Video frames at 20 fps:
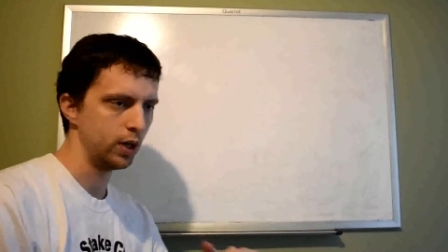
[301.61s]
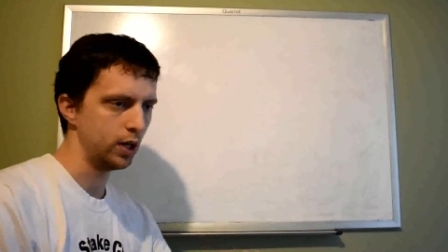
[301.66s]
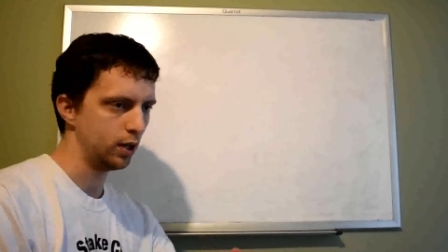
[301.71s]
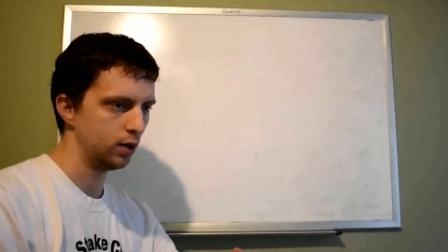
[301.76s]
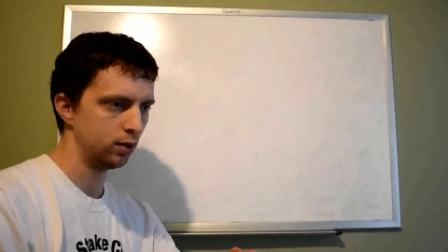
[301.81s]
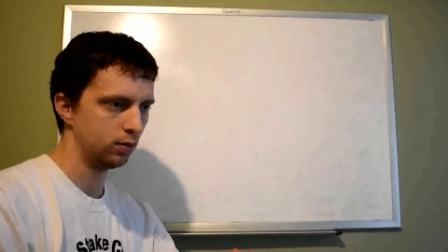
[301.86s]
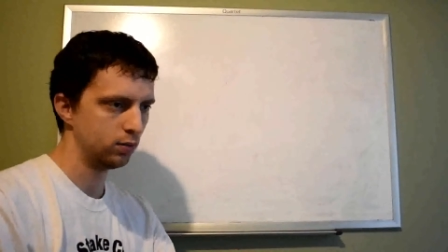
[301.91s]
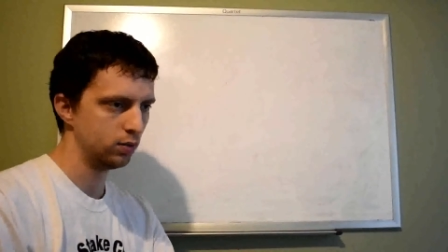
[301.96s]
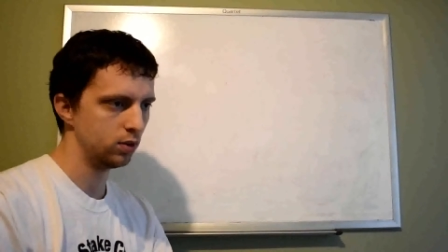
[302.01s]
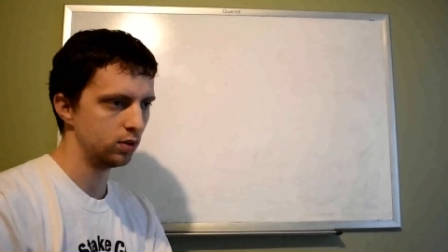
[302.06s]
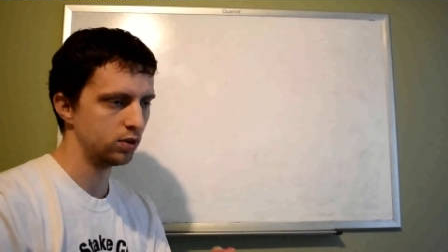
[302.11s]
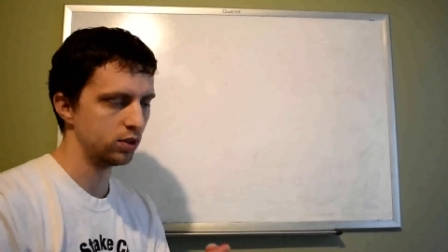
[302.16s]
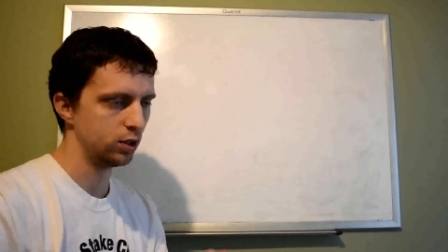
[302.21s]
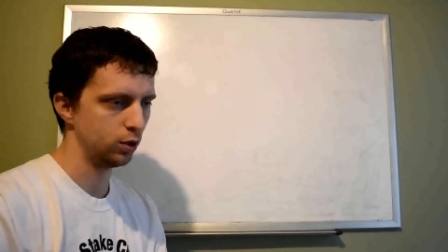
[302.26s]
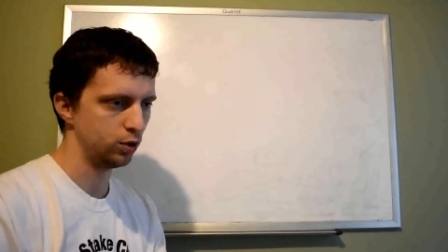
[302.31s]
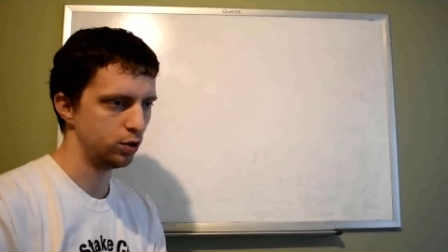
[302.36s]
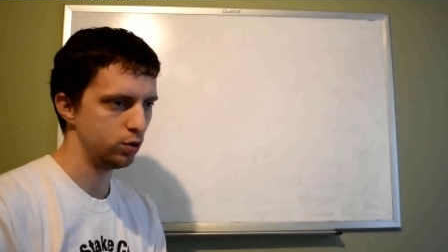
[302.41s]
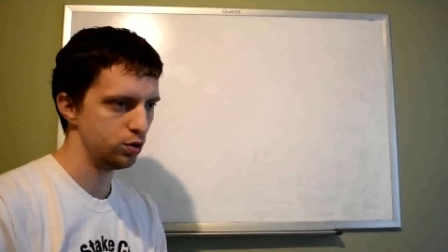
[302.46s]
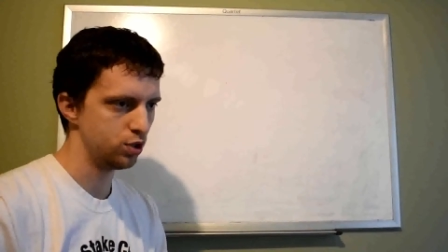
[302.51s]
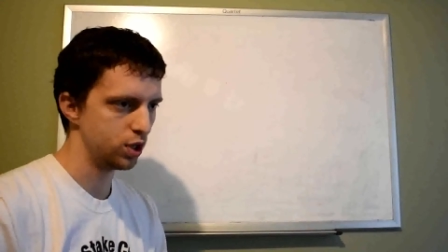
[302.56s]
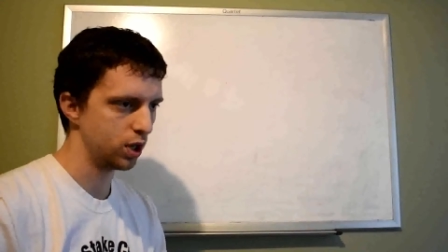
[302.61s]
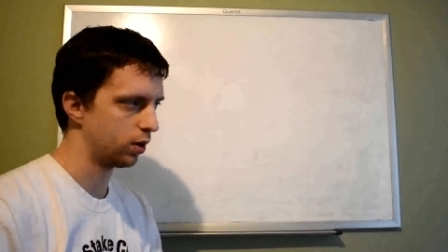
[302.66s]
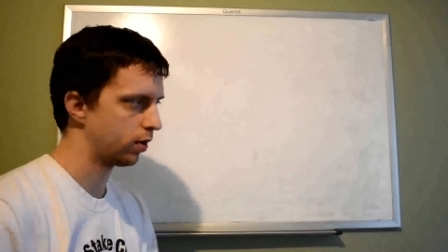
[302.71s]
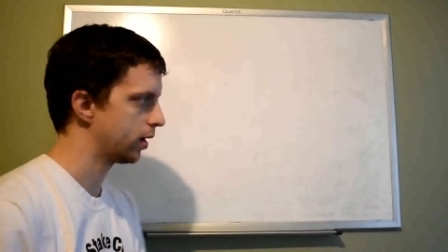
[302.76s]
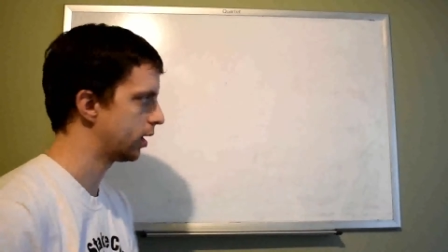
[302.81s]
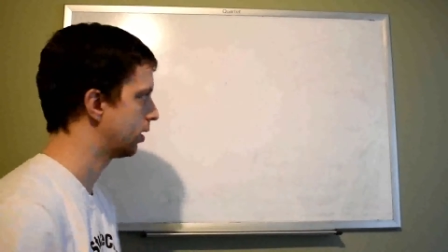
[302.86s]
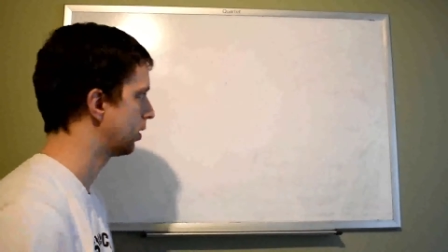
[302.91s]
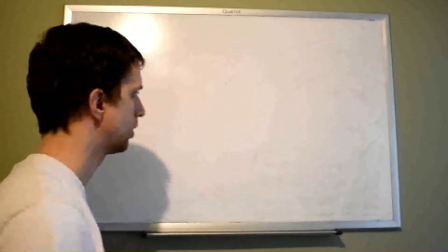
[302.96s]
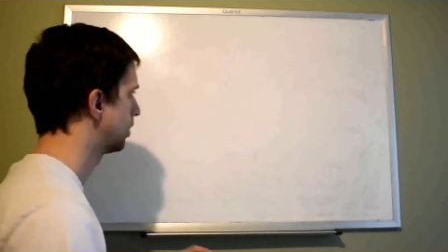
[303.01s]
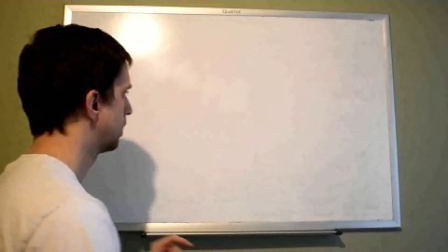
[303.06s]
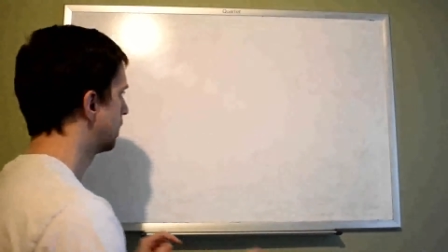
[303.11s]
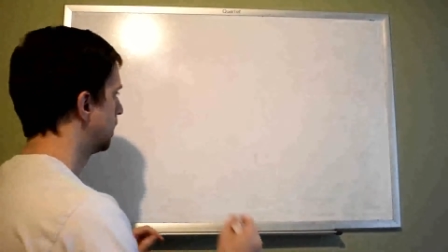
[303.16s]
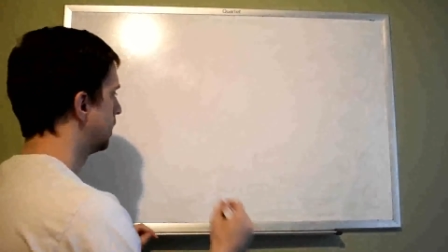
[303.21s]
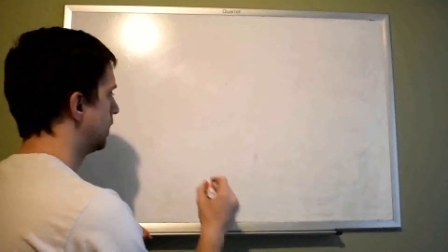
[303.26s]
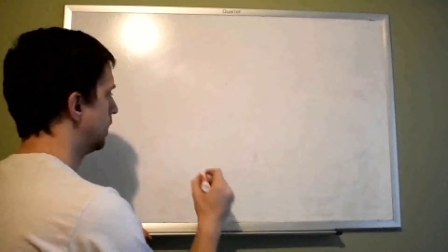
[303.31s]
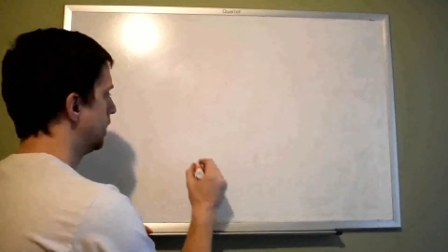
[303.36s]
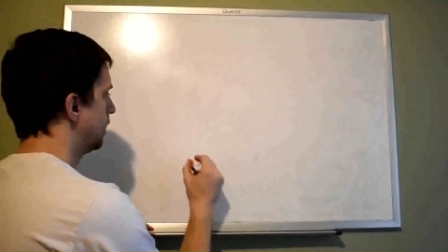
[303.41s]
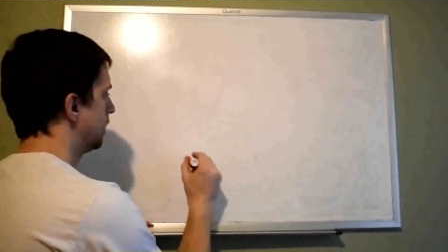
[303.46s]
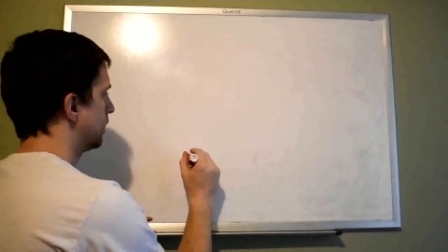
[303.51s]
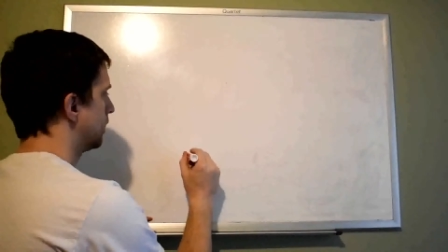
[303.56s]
we need a CO2 generator.